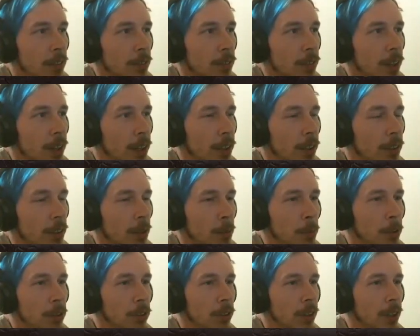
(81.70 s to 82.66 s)
Got a
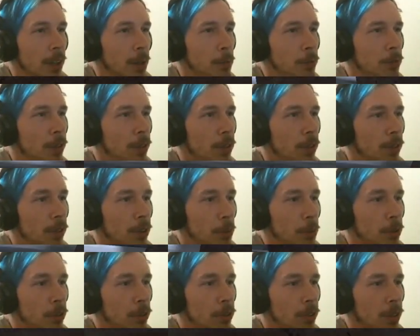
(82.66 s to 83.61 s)
bunch of limestone, or a
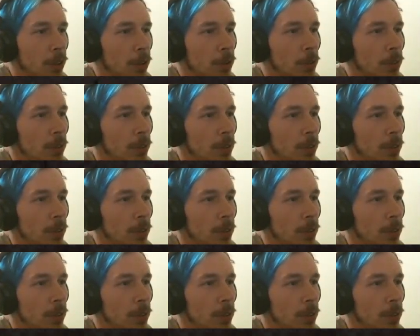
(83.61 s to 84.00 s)
bunch of stone.